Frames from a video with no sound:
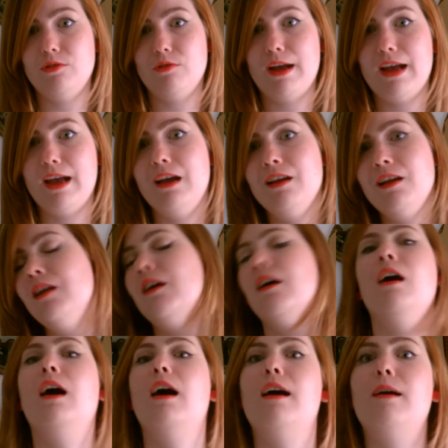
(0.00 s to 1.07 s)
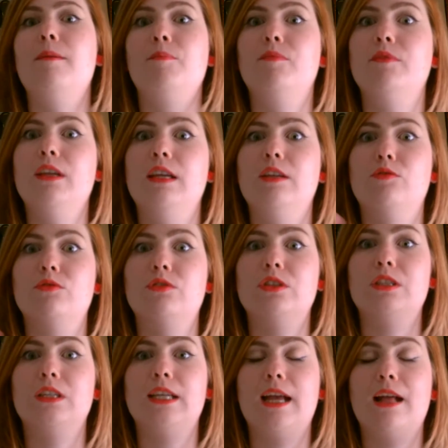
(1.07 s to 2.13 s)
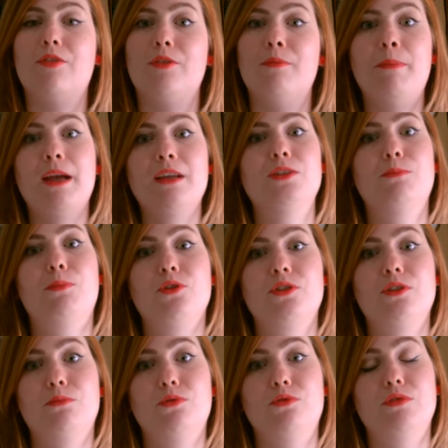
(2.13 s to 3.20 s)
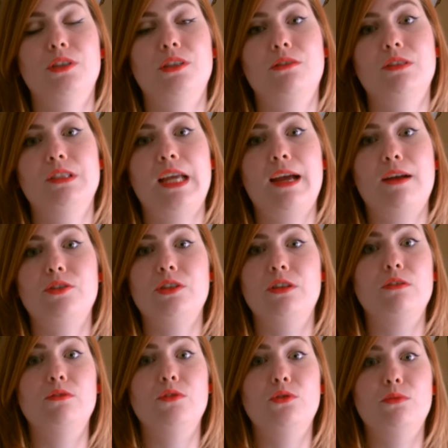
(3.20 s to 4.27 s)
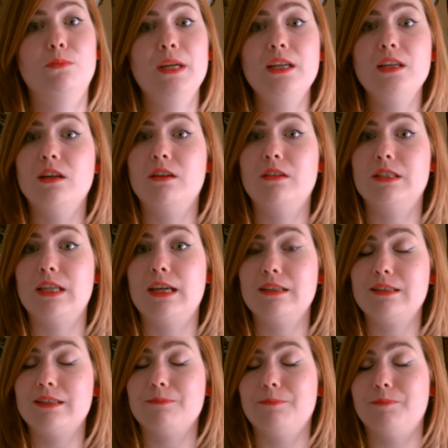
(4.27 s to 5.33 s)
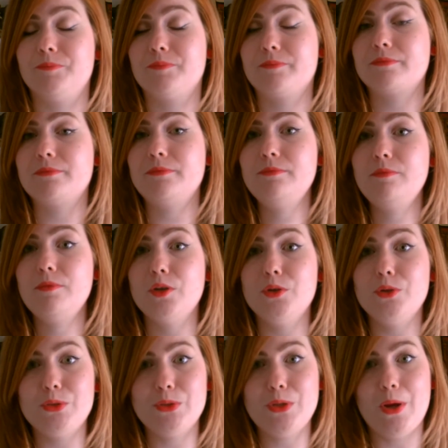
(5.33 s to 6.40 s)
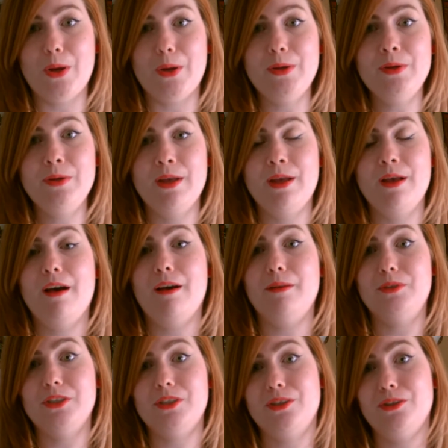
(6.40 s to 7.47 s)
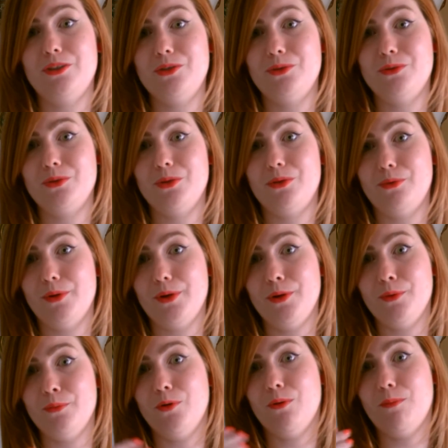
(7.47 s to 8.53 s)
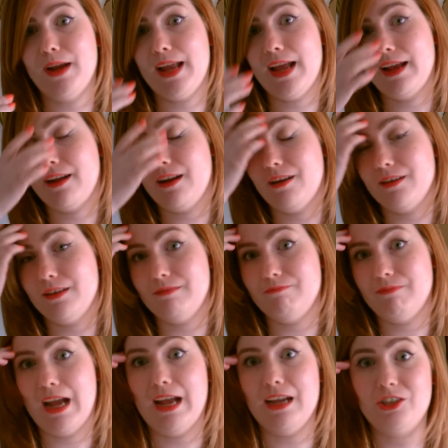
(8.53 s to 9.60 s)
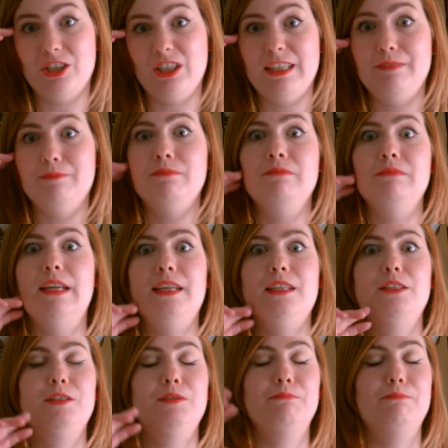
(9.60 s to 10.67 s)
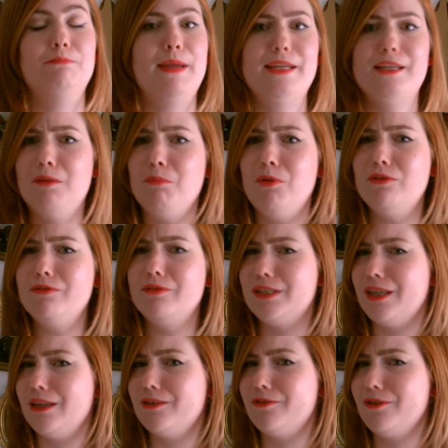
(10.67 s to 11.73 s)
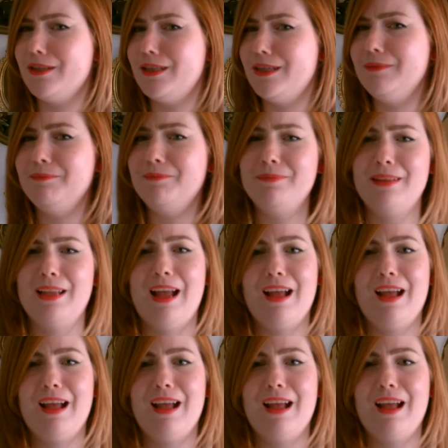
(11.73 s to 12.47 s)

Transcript: into your hair in order to get the best possible results out of your pin curl sets. So I'm just going to talk through what my haircut actually is made up of. Is that the right thing?